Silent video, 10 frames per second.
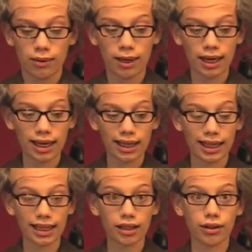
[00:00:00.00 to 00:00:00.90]
Why
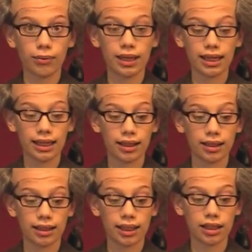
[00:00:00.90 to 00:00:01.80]
then do we
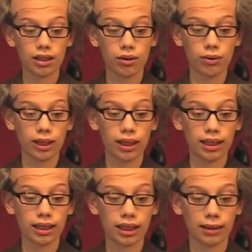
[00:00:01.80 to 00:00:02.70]
continue
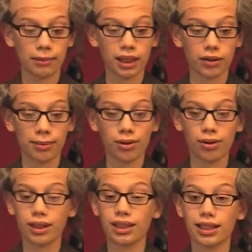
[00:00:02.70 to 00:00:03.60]
in this miserable
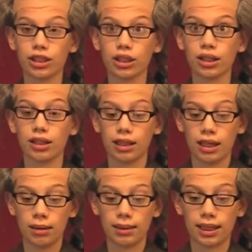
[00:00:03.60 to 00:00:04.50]
condition?
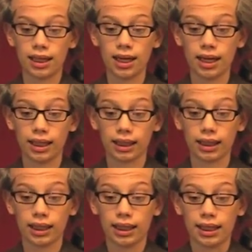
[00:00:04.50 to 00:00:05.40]

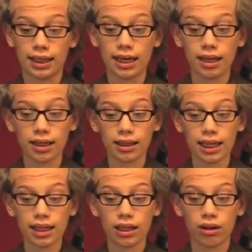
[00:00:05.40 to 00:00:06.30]
Because
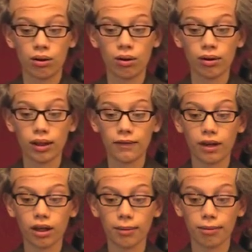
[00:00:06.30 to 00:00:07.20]
nearly the whole
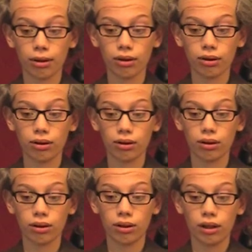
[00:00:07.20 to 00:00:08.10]

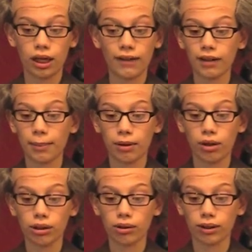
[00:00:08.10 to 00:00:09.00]
of the
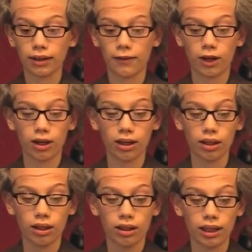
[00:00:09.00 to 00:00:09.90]
produce of our
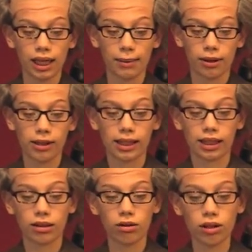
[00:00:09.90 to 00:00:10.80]
labor is
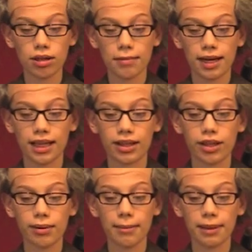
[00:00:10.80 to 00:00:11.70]
stolen by
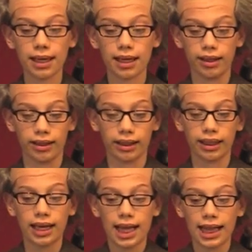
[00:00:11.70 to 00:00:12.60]
human beings.
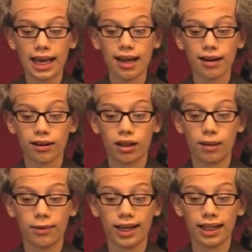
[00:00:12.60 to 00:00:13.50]
There,
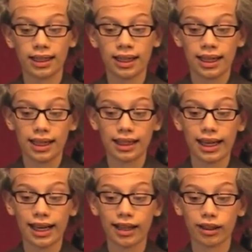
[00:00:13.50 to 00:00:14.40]
comrades, is
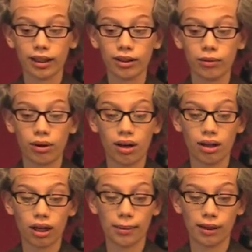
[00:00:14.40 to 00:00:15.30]
the answer to
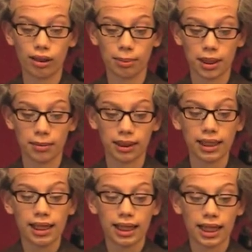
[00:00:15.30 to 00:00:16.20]
all our problems.
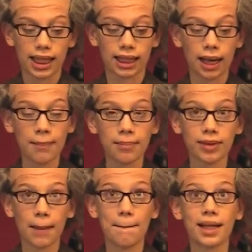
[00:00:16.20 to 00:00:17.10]
It is
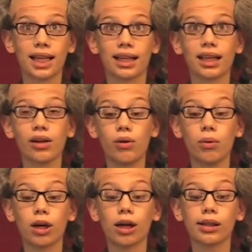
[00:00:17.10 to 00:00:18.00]
summed up in a single
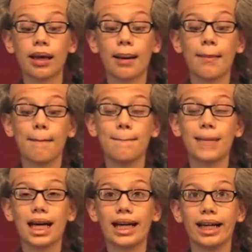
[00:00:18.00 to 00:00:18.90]
word:
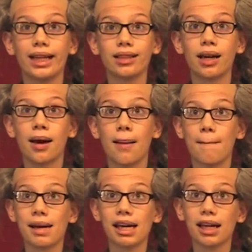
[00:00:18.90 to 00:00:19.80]
man.
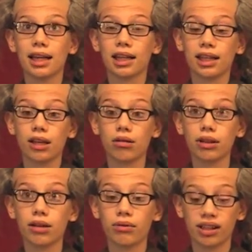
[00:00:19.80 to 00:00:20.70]
Man is the
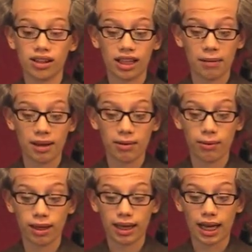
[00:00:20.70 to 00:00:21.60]
only real enemy
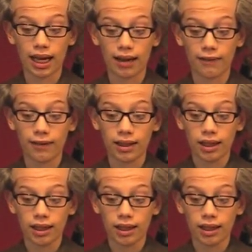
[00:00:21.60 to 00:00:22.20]
we have.